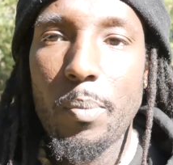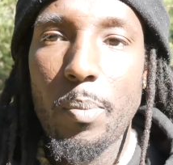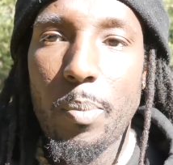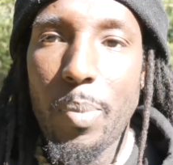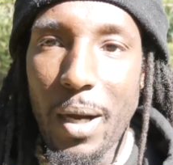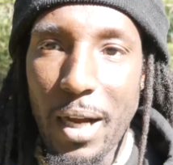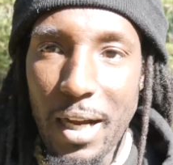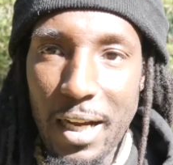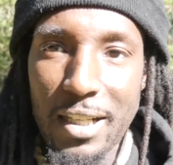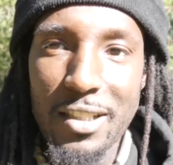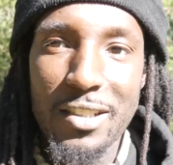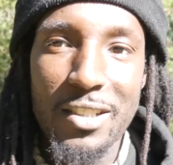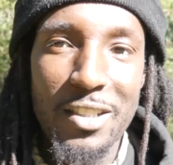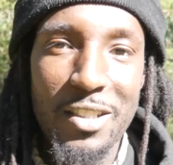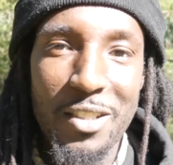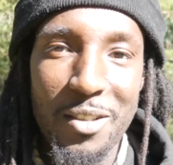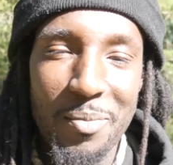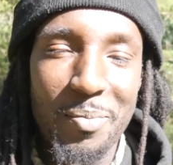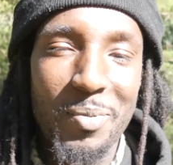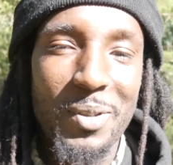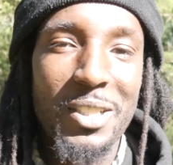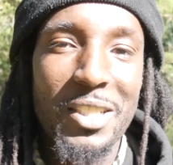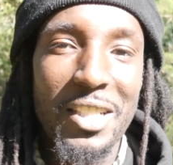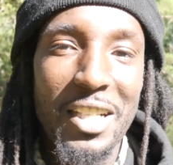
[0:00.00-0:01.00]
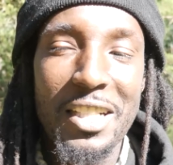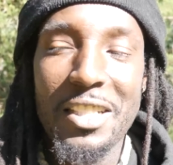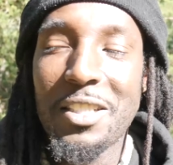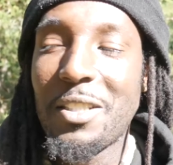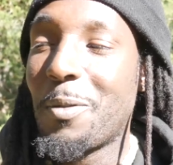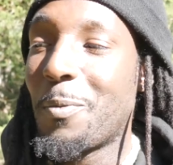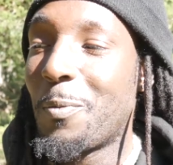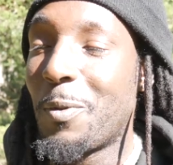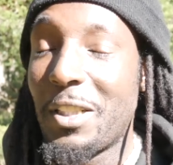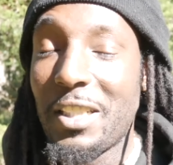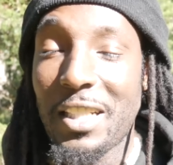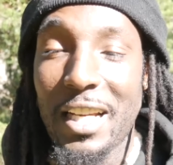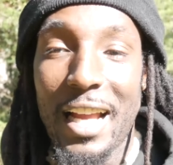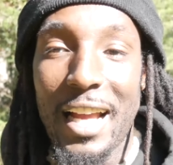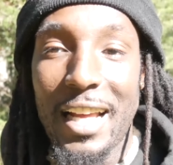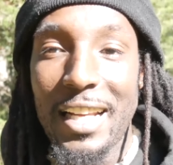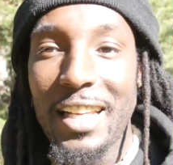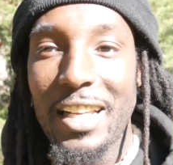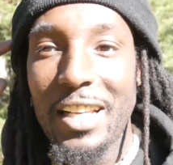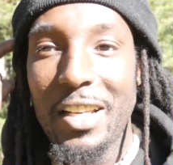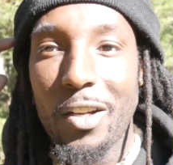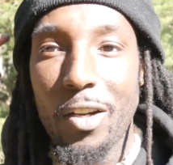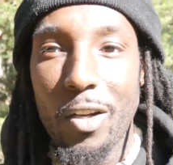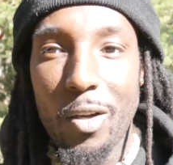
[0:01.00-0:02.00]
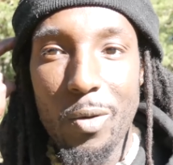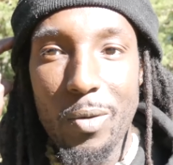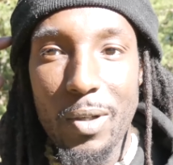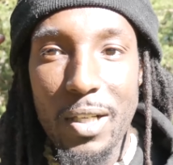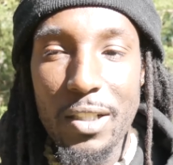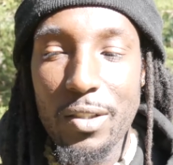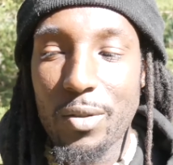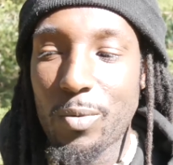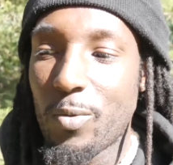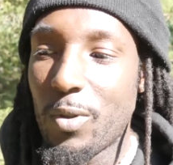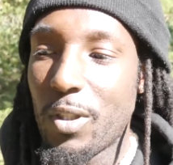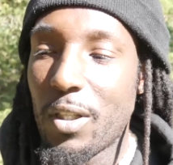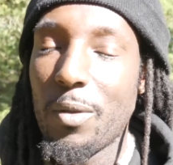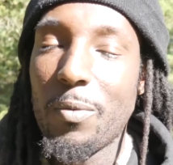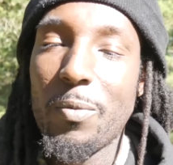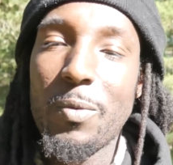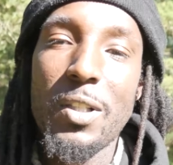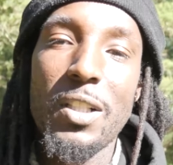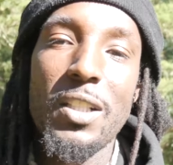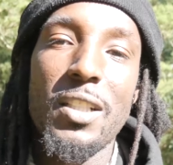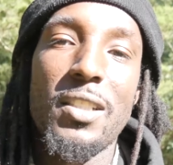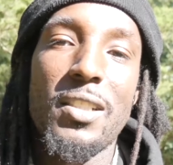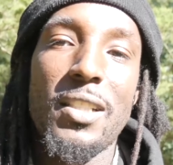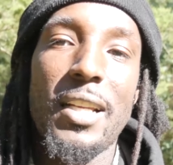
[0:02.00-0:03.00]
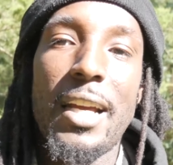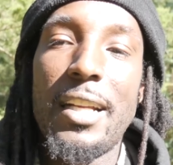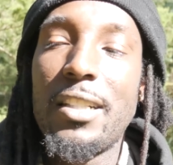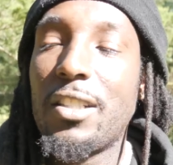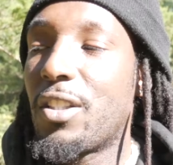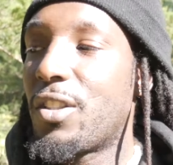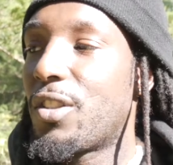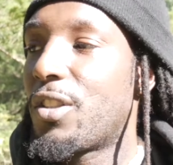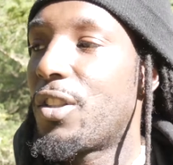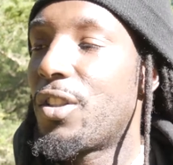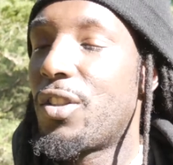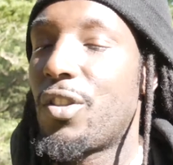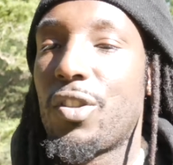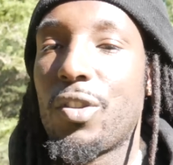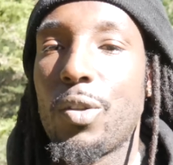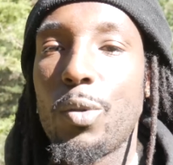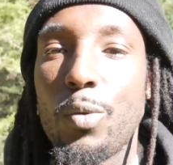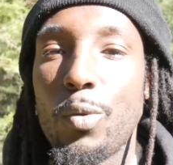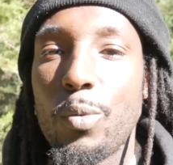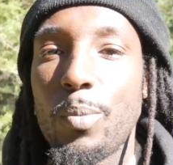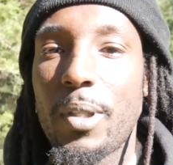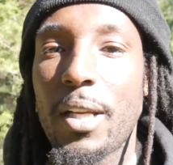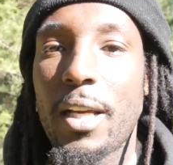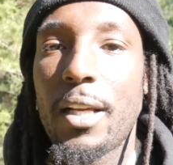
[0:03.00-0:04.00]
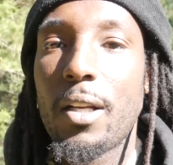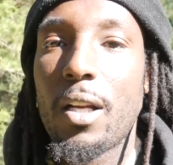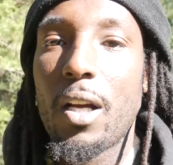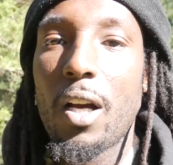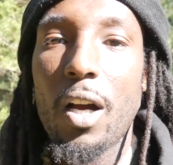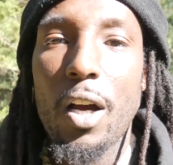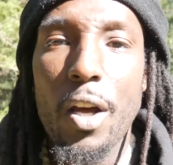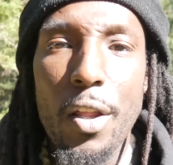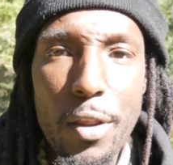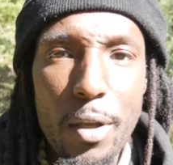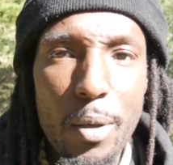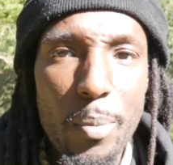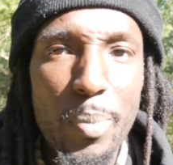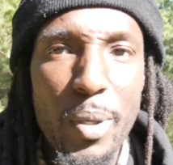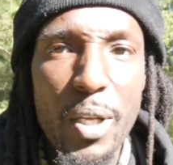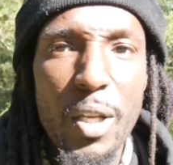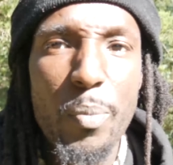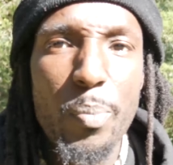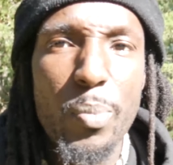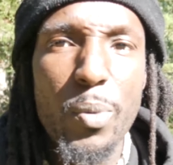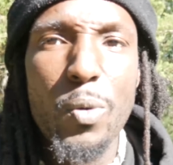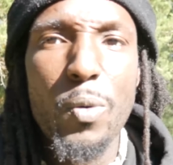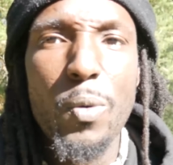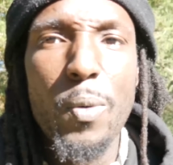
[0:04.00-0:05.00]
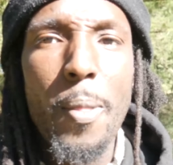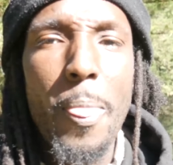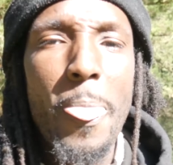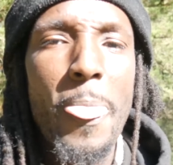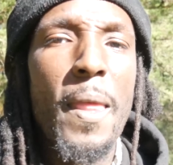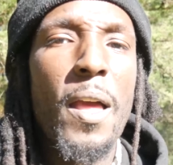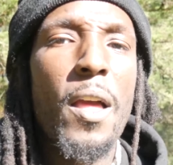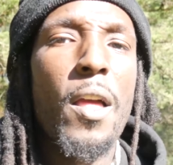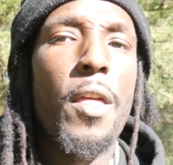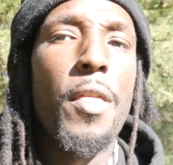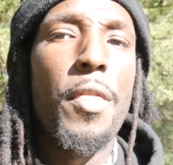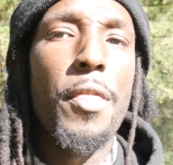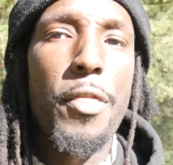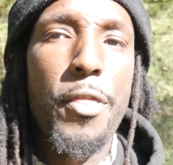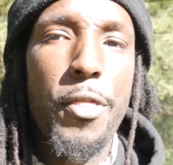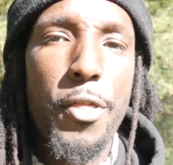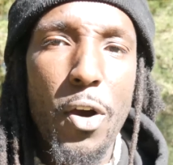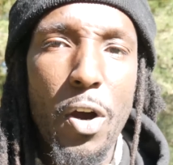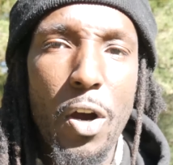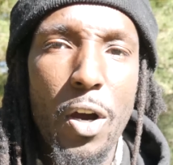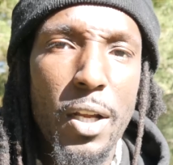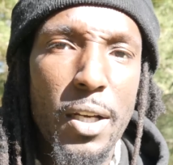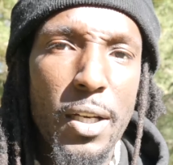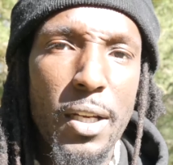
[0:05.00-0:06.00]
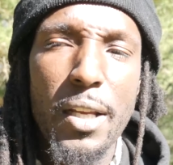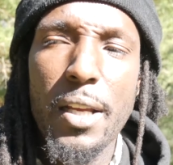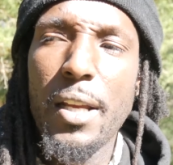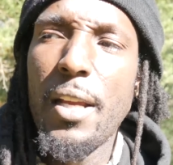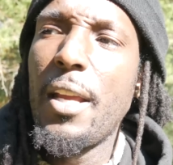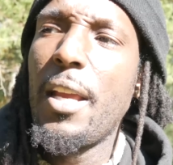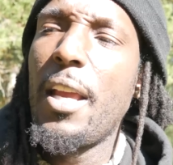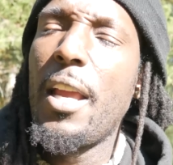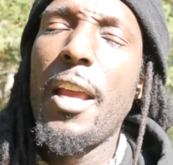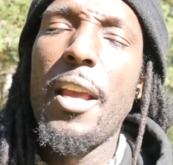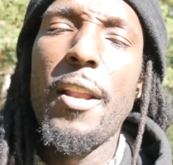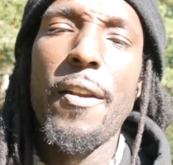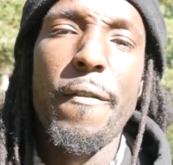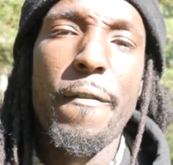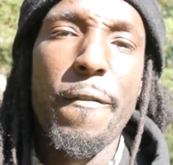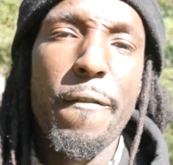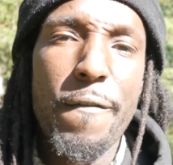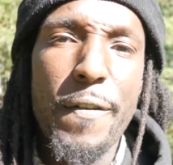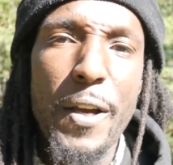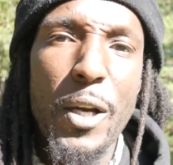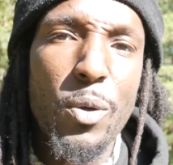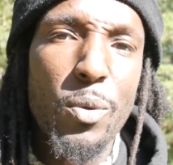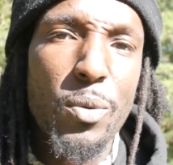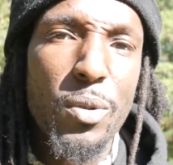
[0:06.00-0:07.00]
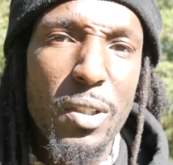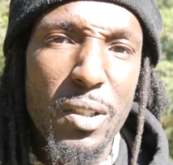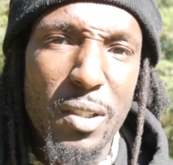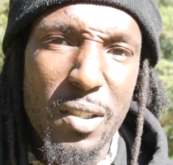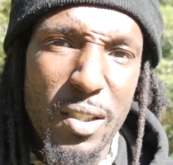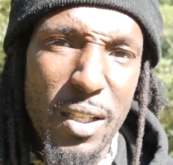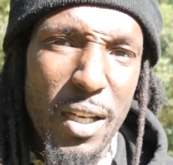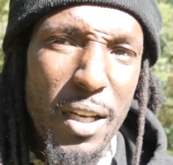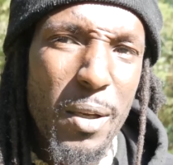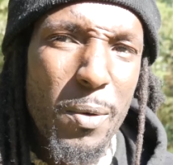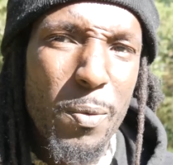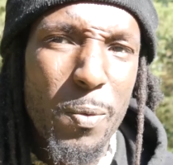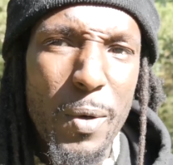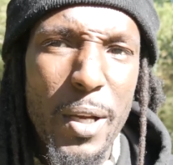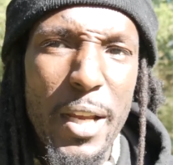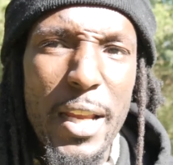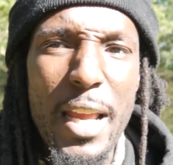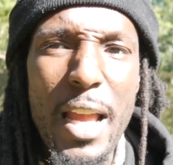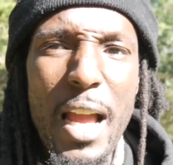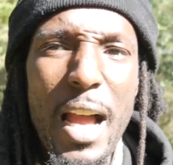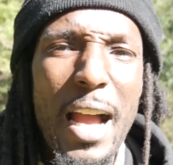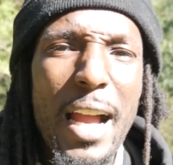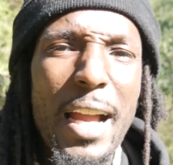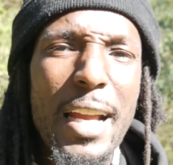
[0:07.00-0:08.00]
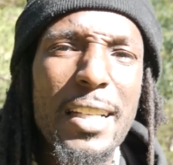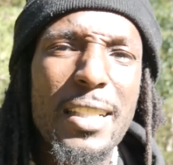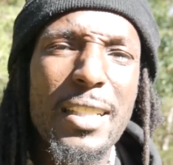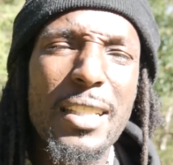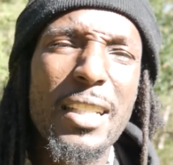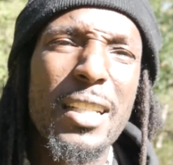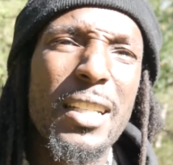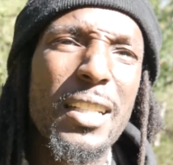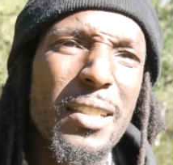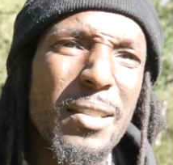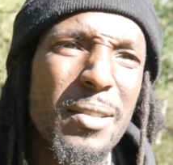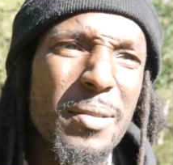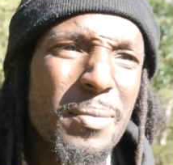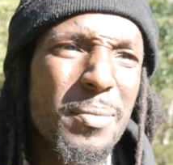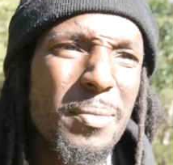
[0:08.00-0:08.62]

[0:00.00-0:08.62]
positive projection, which I didn't know that's what it was. I just assumed that other people thought and felt the same way I did.